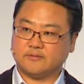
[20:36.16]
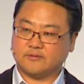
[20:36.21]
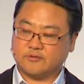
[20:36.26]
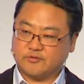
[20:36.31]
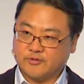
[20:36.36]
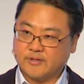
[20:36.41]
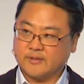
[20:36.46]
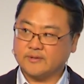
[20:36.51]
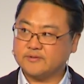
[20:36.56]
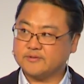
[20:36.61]

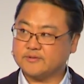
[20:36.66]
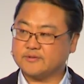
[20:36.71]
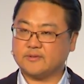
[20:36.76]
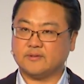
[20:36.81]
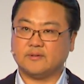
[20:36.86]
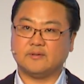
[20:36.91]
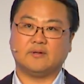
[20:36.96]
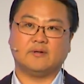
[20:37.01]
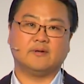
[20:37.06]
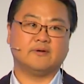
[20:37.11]
trends
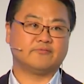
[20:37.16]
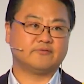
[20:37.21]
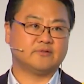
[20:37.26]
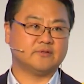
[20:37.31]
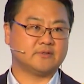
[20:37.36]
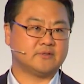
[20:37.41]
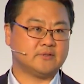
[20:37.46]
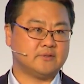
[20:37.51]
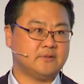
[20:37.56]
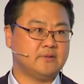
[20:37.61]
of
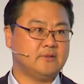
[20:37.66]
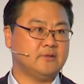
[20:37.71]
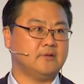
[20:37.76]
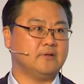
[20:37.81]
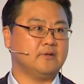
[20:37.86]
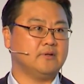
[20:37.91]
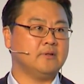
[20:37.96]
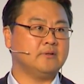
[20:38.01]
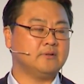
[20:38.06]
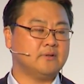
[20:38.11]
the
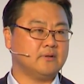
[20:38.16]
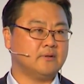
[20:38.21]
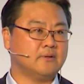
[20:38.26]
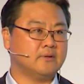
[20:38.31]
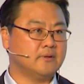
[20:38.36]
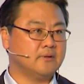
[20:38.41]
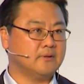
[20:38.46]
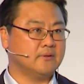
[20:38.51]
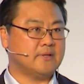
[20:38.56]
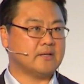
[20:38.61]
key
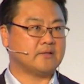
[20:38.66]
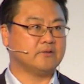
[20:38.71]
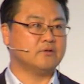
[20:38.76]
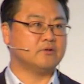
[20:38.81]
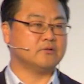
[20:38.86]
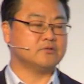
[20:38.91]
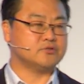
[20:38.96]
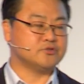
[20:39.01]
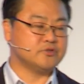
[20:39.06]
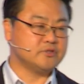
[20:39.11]

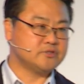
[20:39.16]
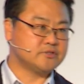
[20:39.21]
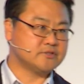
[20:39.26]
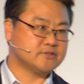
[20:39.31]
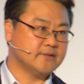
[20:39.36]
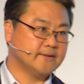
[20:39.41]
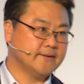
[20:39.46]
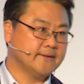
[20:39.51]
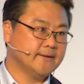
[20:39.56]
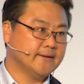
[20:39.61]

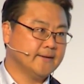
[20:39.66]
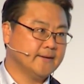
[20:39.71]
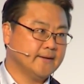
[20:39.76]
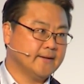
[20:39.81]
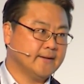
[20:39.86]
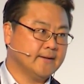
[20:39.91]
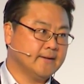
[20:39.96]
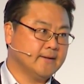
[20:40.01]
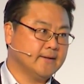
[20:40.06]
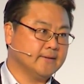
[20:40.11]
technologies,
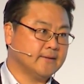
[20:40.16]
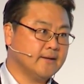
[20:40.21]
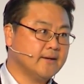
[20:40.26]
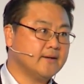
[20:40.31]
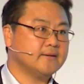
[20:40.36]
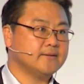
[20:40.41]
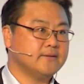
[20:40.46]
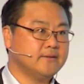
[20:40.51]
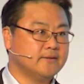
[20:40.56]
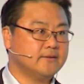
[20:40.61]
they
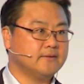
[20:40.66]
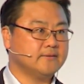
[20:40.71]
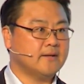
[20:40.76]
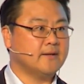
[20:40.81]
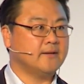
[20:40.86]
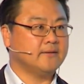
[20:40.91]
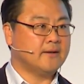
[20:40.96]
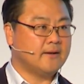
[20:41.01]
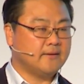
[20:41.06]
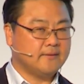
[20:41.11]
are here.
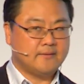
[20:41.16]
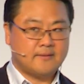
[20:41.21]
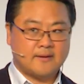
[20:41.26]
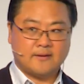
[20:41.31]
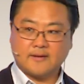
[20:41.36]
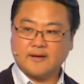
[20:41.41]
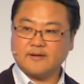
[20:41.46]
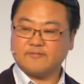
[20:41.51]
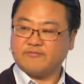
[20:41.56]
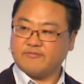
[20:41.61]
They
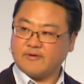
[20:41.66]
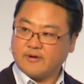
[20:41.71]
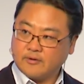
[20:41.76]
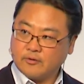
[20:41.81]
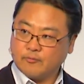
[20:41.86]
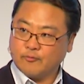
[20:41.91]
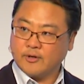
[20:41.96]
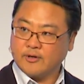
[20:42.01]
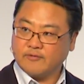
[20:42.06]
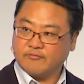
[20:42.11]
are not far
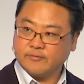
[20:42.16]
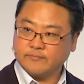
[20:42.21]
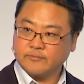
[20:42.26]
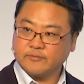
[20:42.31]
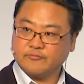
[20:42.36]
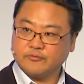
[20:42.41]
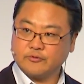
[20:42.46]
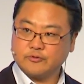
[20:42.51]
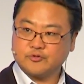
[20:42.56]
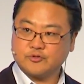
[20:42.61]
away from
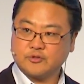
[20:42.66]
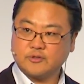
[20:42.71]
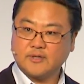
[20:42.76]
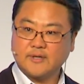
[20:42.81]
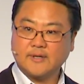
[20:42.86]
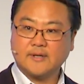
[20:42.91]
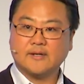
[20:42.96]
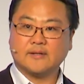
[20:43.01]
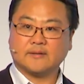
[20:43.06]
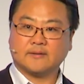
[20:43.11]
the future.
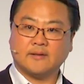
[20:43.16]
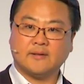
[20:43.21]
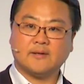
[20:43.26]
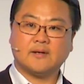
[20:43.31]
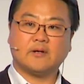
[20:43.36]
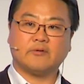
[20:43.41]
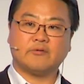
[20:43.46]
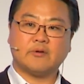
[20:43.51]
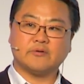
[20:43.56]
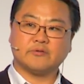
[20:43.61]
They
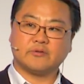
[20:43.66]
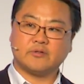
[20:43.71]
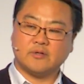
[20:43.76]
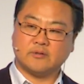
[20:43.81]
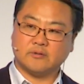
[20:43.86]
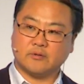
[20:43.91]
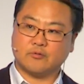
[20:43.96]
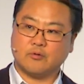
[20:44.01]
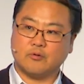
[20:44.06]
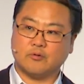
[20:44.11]
are around here
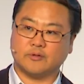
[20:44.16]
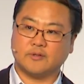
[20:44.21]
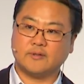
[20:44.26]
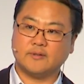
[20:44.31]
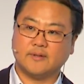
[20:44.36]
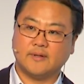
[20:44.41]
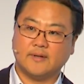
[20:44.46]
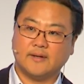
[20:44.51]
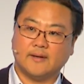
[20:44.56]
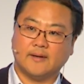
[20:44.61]
in the
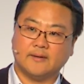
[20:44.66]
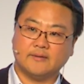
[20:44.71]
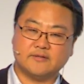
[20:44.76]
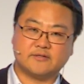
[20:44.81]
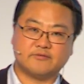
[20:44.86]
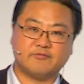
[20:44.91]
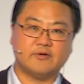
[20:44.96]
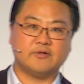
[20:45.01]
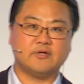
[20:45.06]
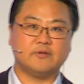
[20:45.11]
corner. And
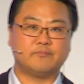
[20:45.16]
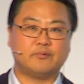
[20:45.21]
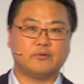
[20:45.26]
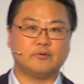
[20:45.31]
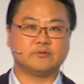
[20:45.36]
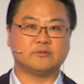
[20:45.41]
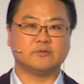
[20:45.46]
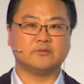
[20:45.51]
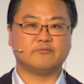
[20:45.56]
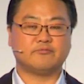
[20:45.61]
it's very
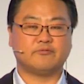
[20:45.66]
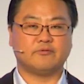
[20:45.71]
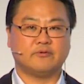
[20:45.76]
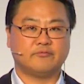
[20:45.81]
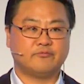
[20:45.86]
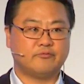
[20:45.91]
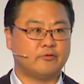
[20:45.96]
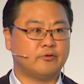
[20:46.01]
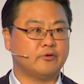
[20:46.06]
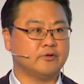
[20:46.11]
important
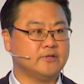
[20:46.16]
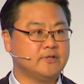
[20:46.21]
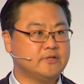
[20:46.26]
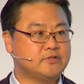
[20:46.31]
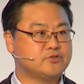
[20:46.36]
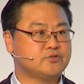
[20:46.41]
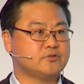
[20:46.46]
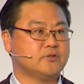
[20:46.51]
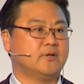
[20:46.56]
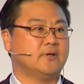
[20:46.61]
for
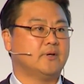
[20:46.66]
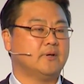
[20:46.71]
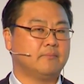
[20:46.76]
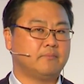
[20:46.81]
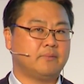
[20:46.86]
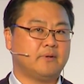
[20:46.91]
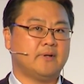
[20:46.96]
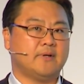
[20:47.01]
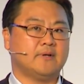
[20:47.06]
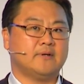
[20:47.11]
each
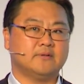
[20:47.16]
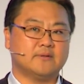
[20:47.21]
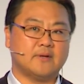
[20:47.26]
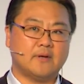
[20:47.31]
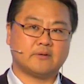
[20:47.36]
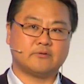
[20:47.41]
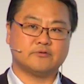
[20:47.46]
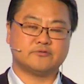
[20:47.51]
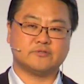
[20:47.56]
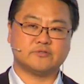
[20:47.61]
player in
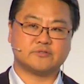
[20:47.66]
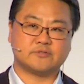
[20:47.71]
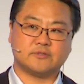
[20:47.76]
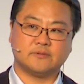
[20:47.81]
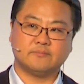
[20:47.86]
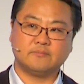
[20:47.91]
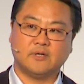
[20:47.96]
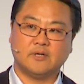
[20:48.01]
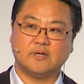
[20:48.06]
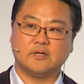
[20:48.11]
the
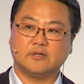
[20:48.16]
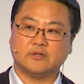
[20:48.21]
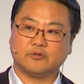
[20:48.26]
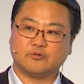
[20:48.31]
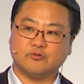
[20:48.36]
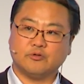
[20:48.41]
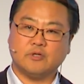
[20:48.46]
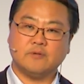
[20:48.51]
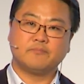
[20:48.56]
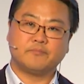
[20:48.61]
ecosystem
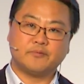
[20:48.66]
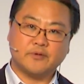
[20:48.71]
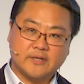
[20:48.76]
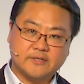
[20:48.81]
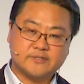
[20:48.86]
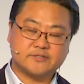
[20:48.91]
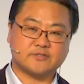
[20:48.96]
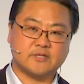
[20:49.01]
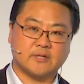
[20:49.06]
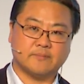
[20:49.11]
to
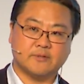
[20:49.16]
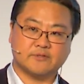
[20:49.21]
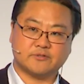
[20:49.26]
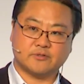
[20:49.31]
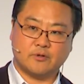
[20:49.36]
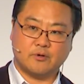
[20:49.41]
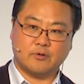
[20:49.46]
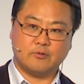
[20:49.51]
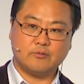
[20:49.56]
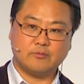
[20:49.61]
embrace them as
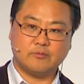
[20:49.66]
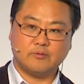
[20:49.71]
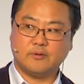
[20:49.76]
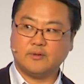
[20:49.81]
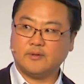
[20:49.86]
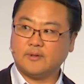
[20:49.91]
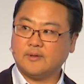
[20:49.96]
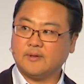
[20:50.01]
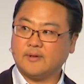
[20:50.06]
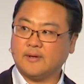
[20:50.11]
a whole
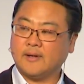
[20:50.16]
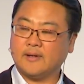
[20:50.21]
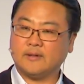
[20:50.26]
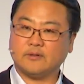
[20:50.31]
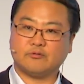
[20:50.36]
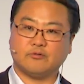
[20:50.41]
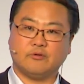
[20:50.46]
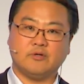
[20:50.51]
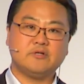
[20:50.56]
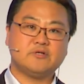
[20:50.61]

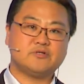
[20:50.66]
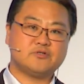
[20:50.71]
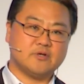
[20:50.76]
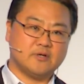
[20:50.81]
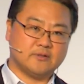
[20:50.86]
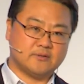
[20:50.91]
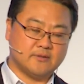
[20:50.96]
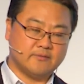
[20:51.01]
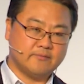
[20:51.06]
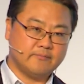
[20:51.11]
and to
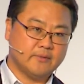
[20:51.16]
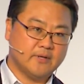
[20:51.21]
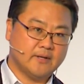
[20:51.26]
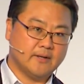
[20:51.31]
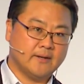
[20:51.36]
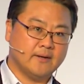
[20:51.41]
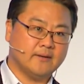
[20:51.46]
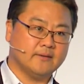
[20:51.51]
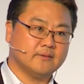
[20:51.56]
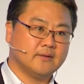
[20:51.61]
initiate them
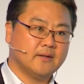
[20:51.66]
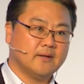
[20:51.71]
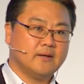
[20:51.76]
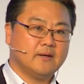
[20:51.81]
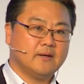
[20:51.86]
and